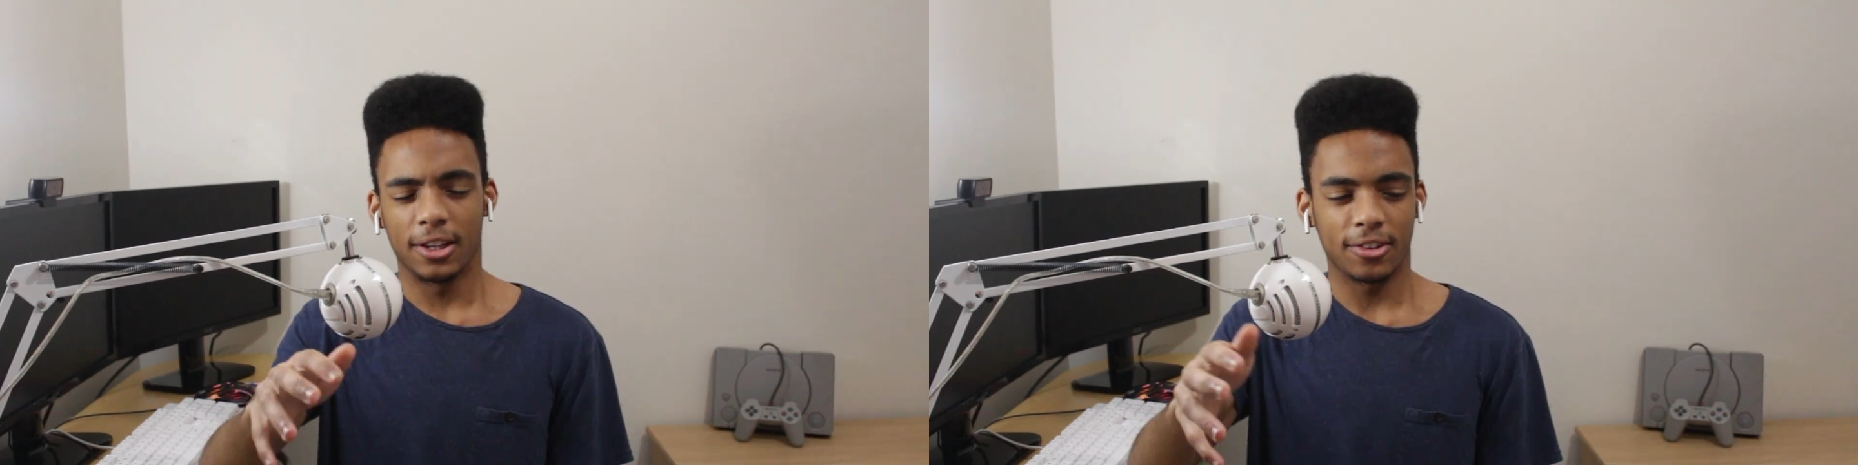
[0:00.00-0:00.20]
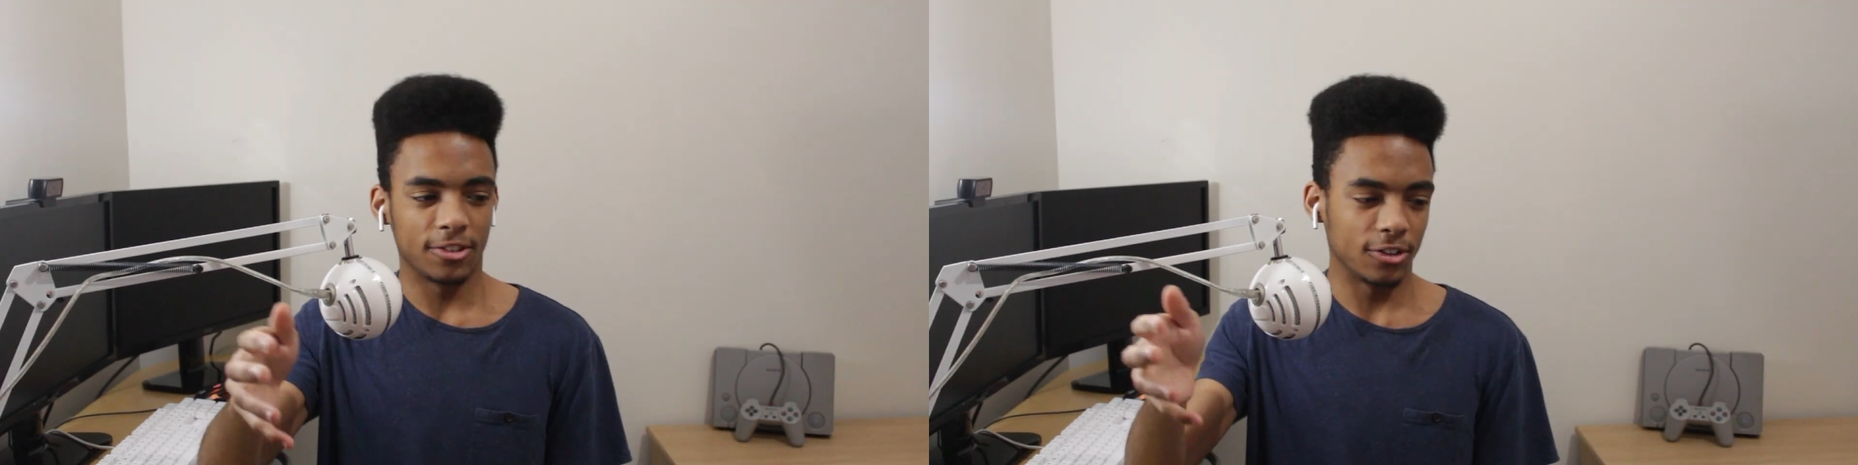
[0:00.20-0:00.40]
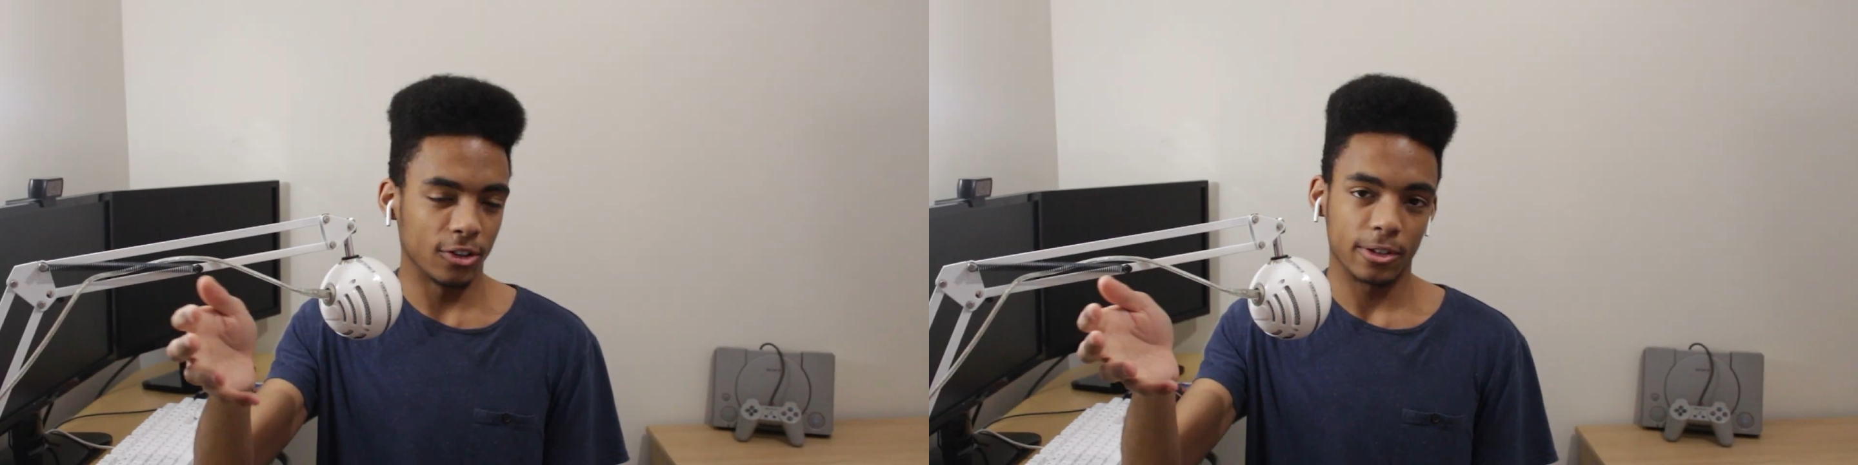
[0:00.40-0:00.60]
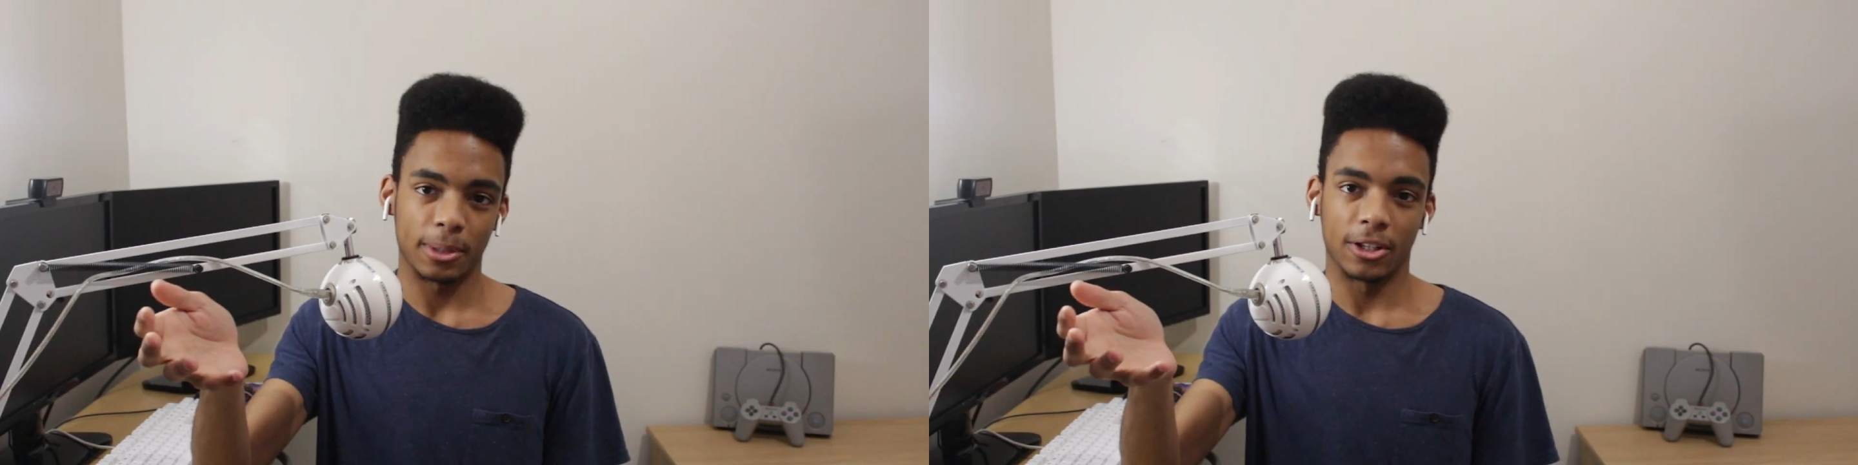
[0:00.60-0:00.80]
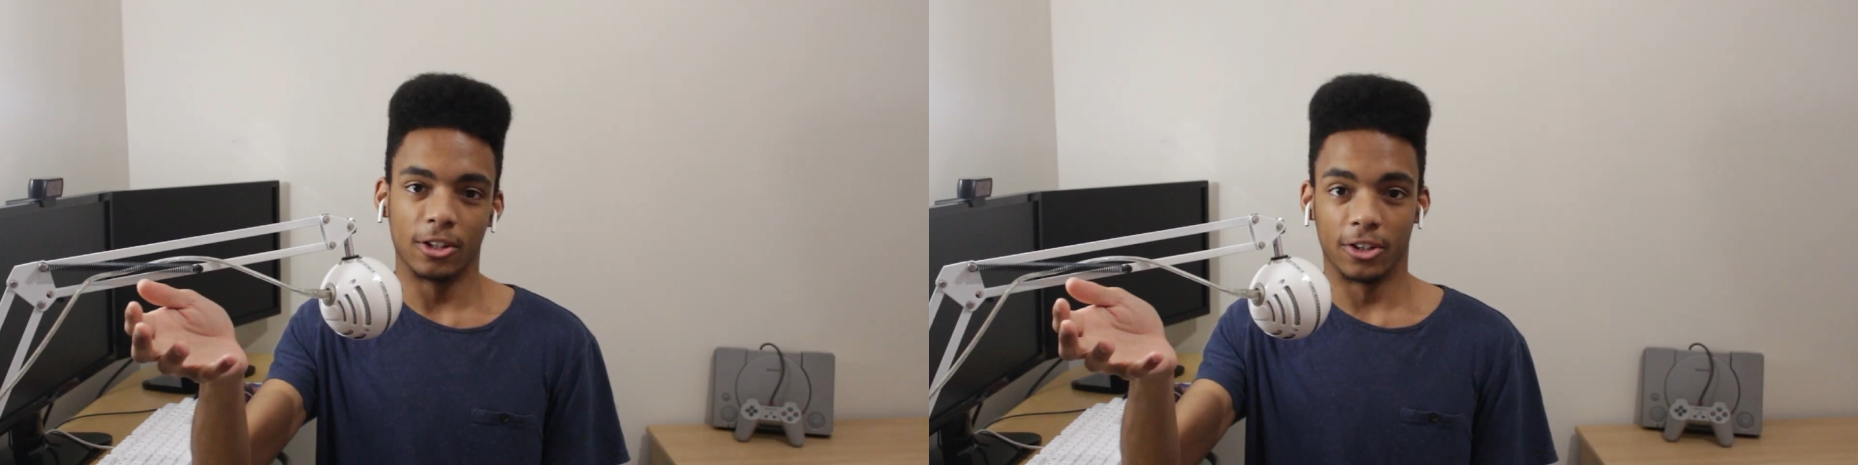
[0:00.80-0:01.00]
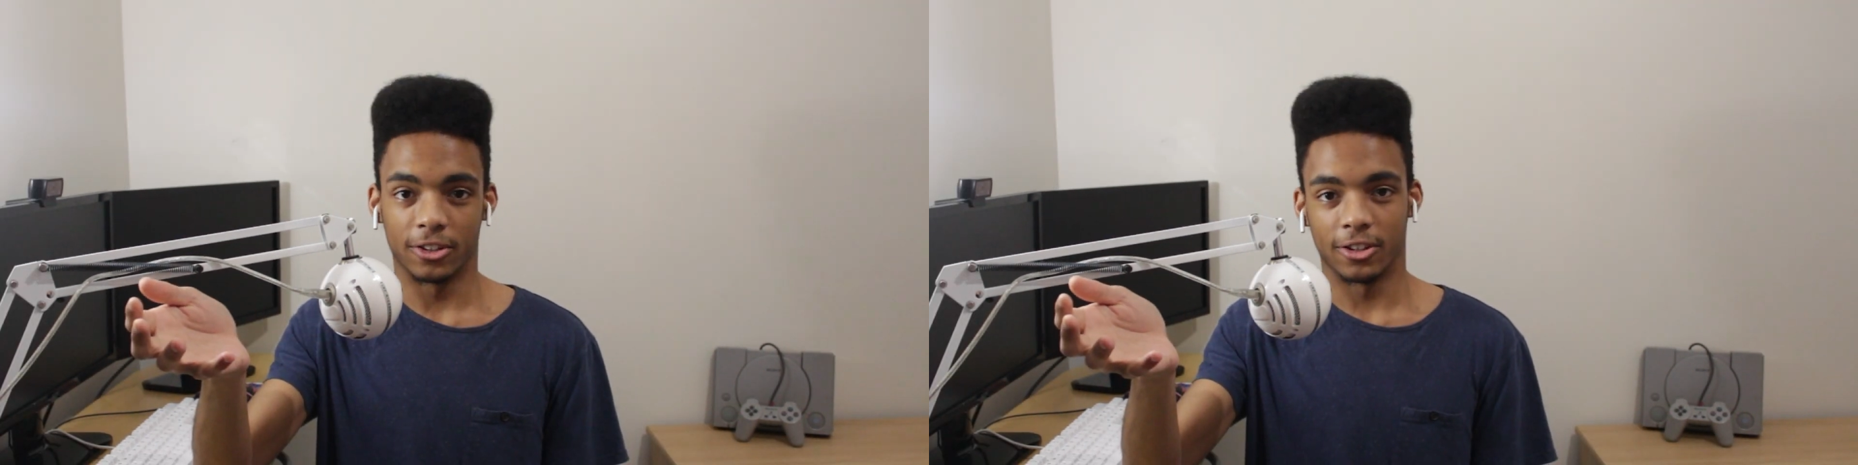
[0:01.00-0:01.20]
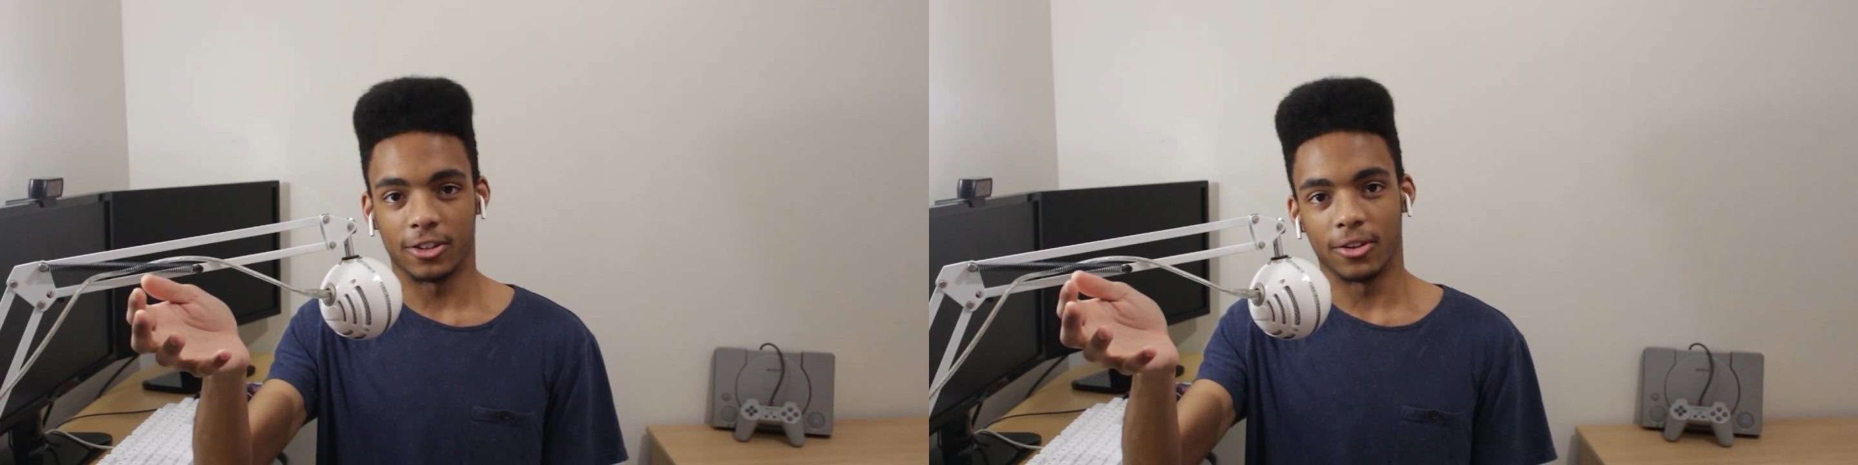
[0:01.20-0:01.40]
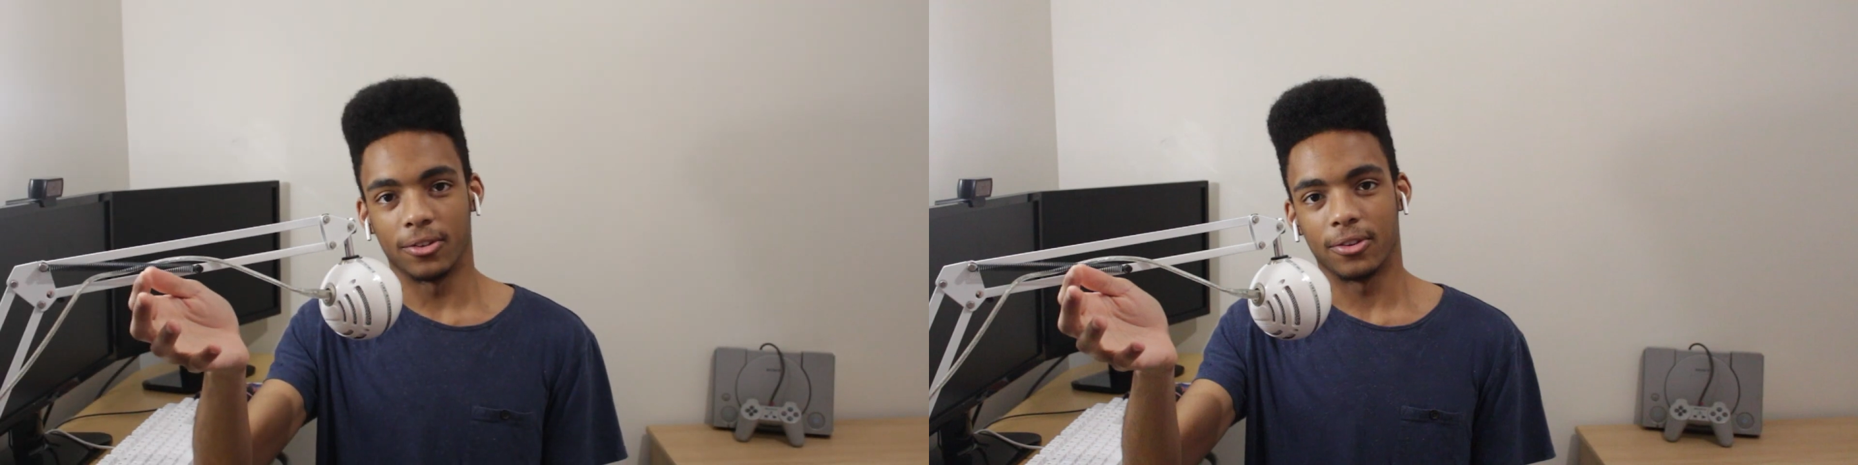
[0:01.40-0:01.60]
Let's actually talk about the look of the
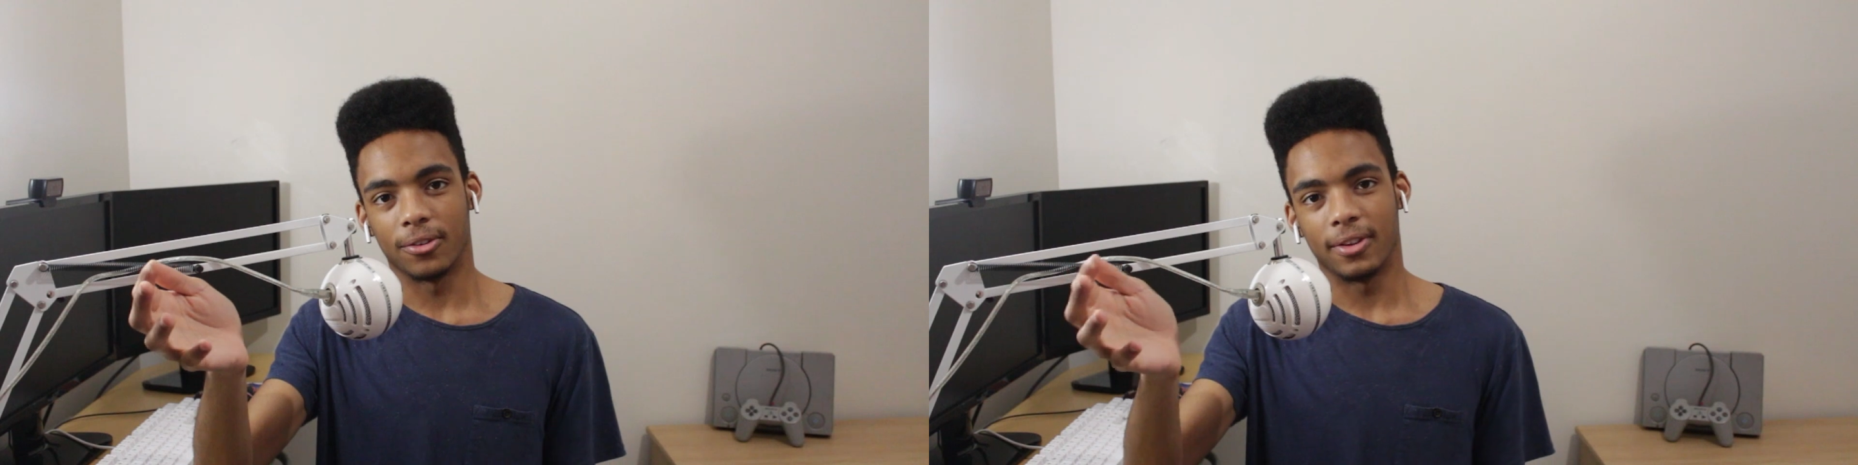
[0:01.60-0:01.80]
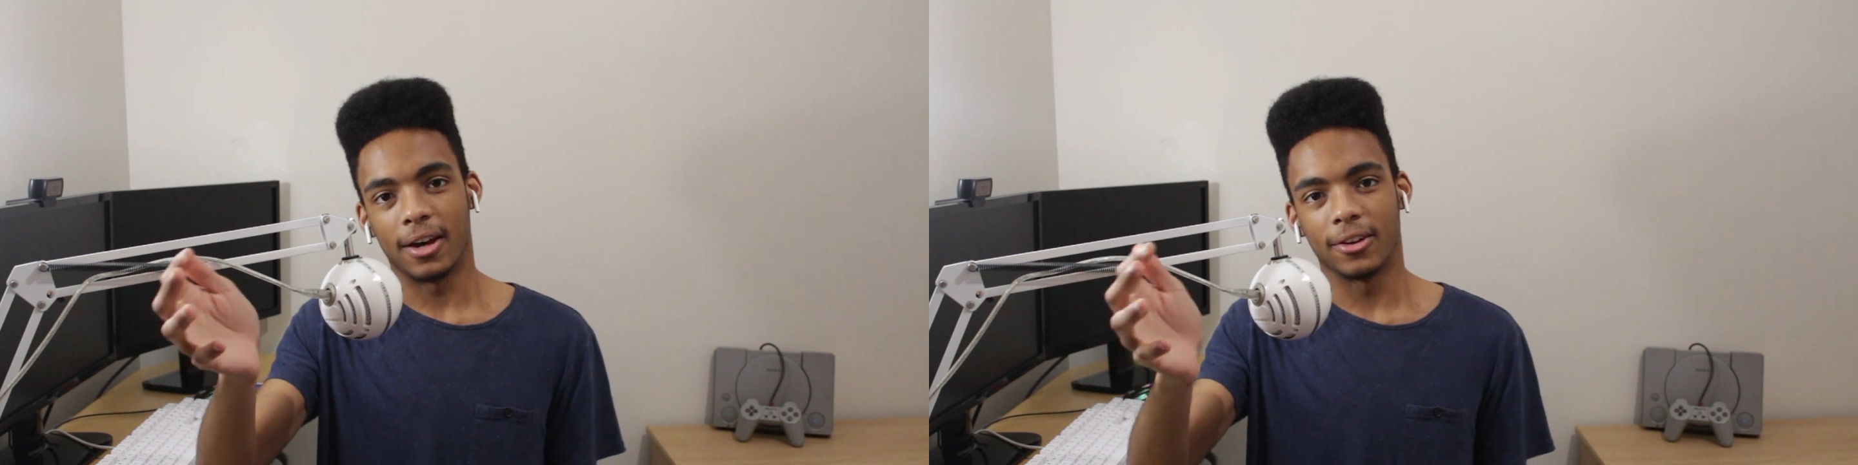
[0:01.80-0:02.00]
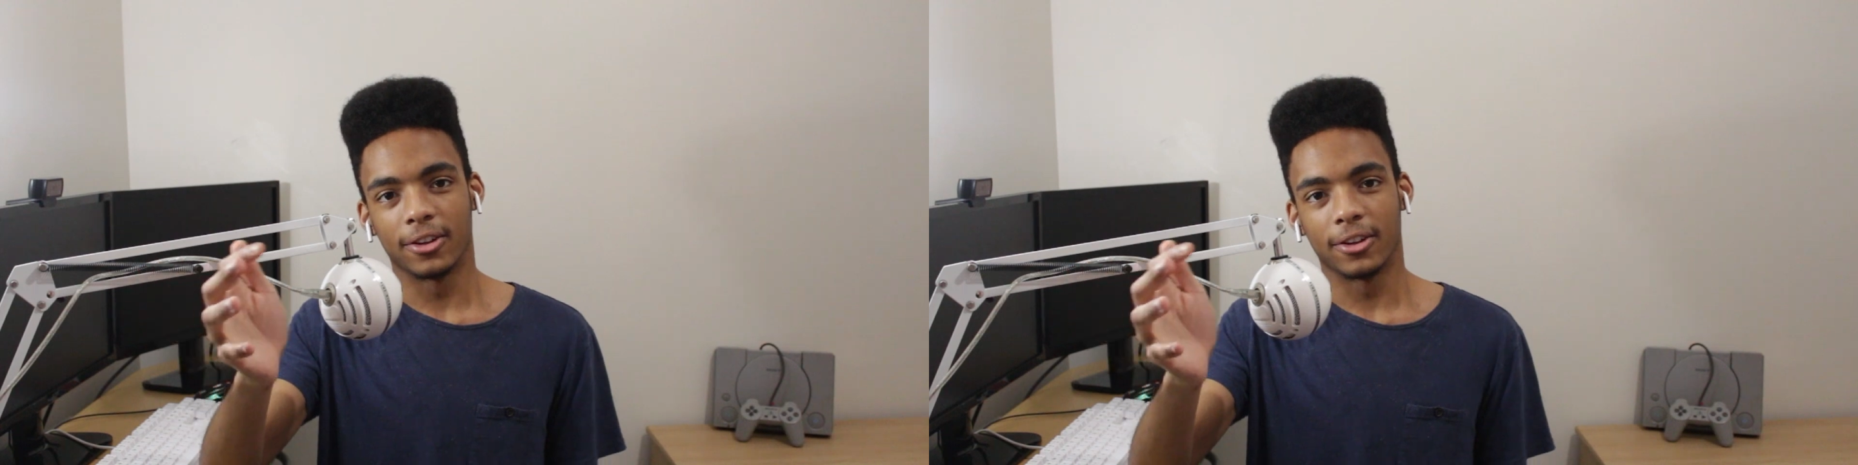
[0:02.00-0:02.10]
console. Now,